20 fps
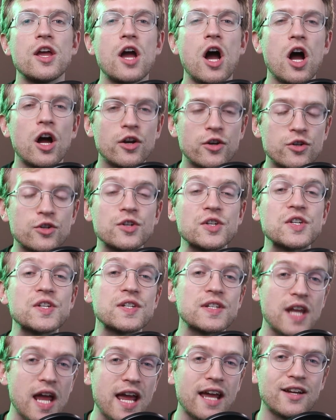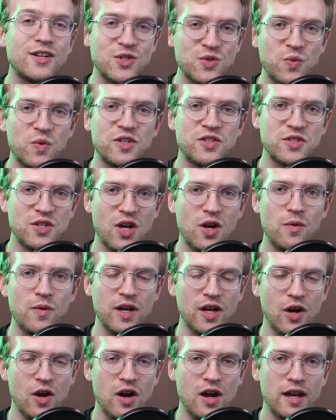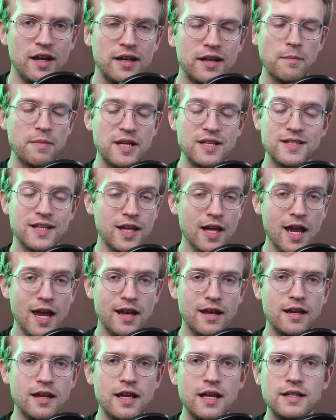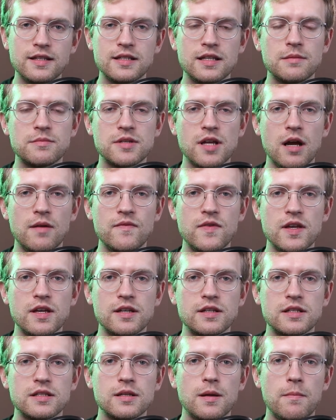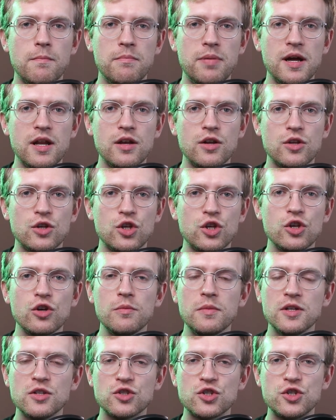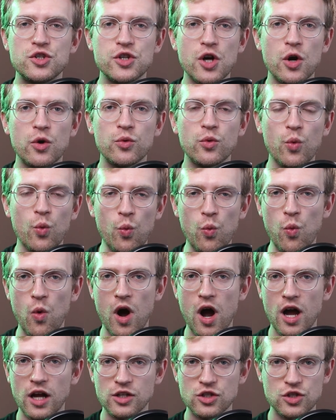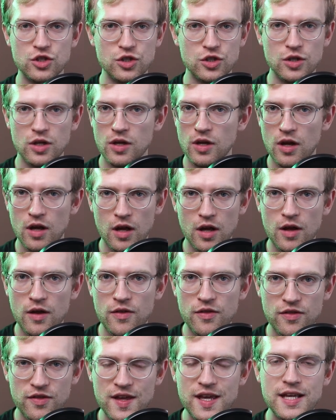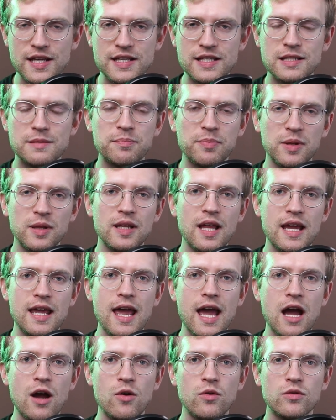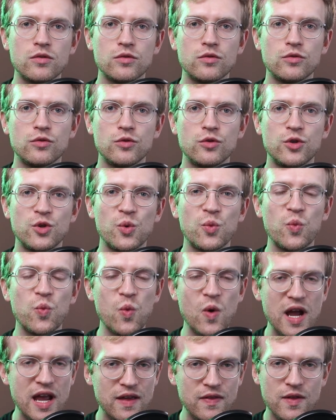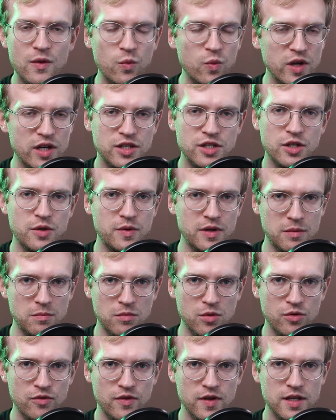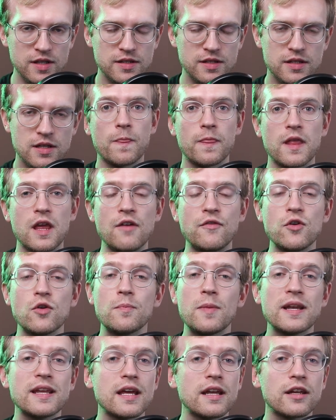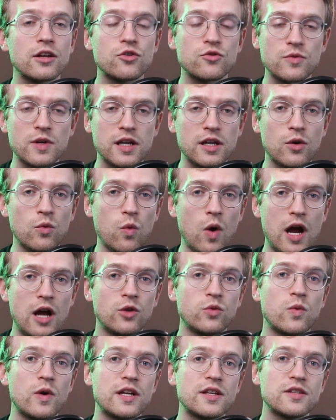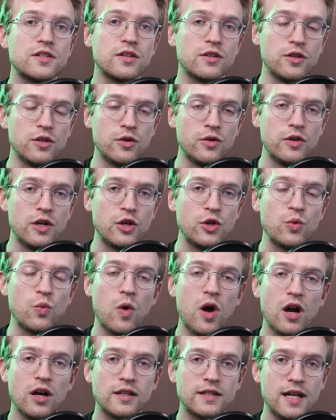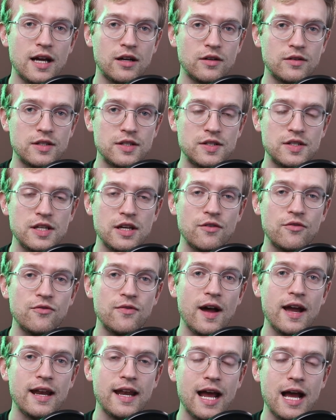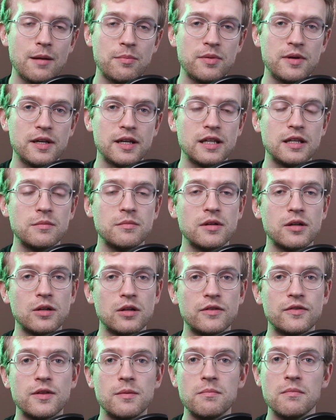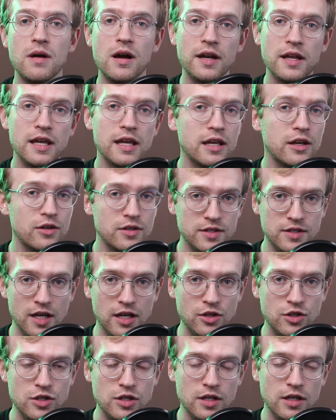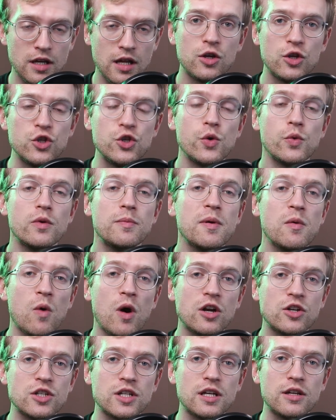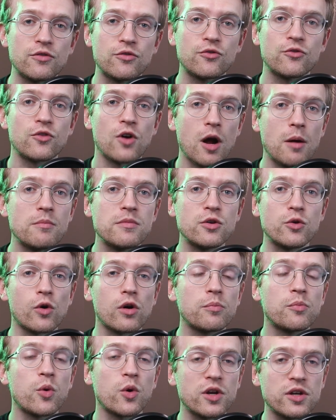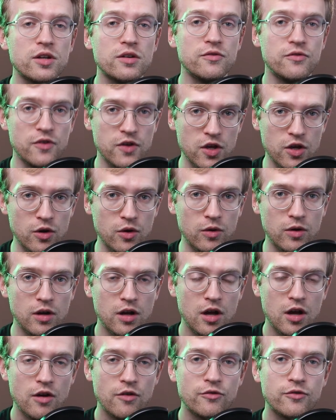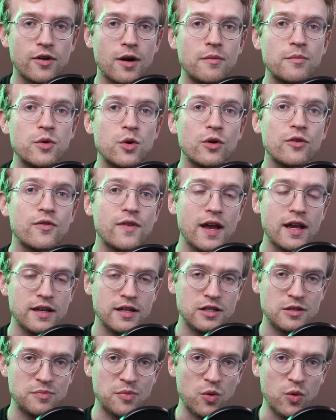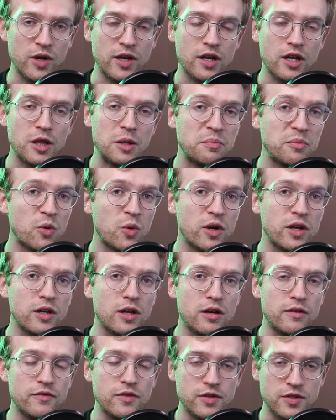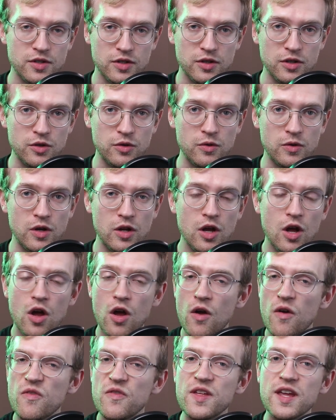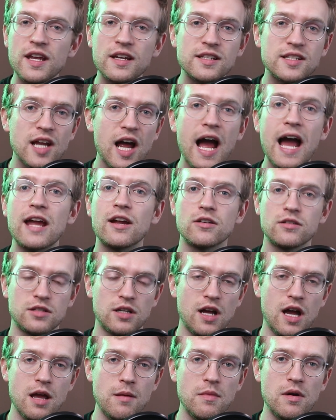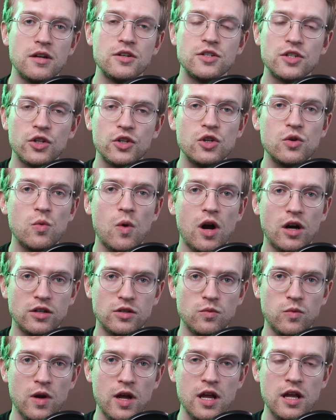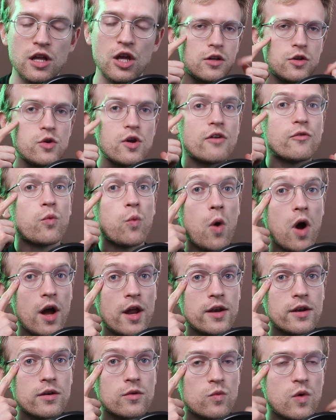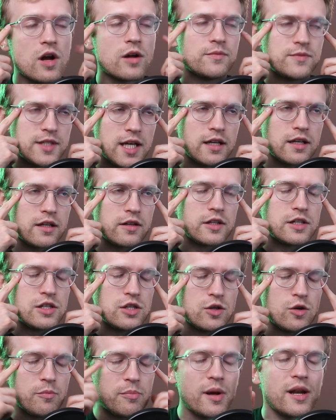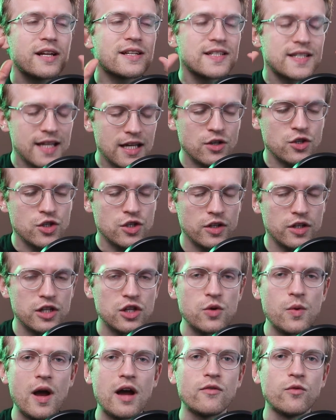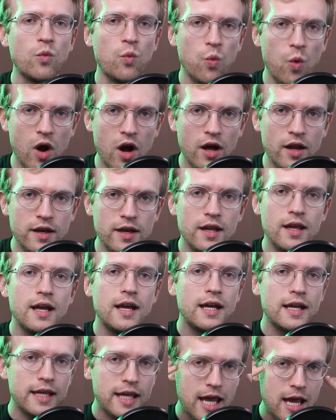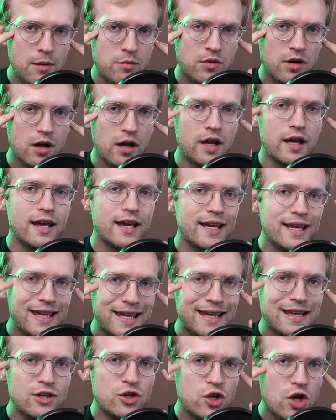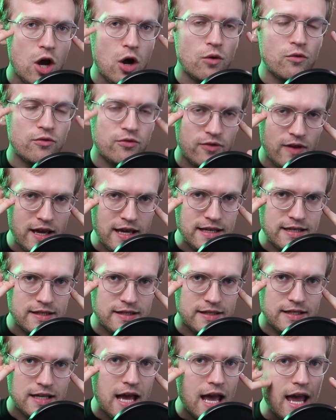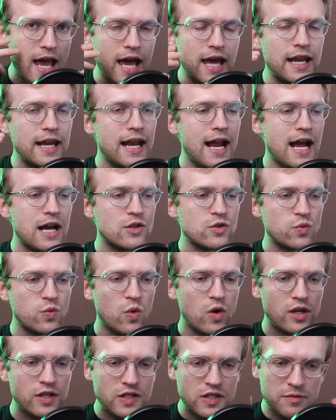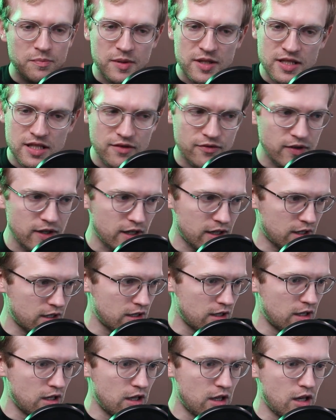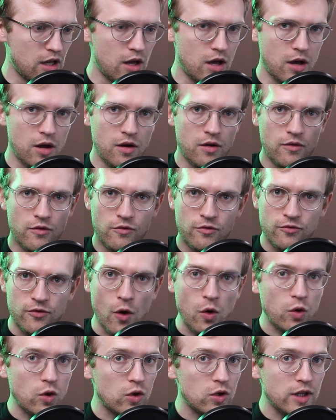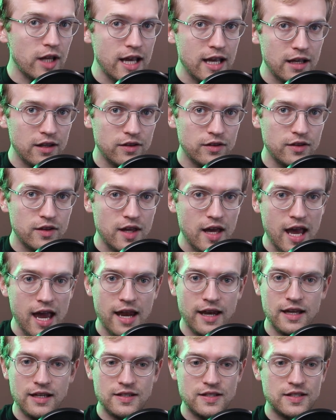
understands what's going on. Because again, it seems obvious, but humans don't watch things play out the way that we do in movies. If you'd been getting a drink in a Wild West saloon and you walked out to see a fight happening in the middle of the muddy intersection, you would be watching it from your point of view, from your vantage point on the point of the saloon the entire time until you walked away. You have one, well, technically two, but essentially you have one camera in your face and it has one specific focal length and it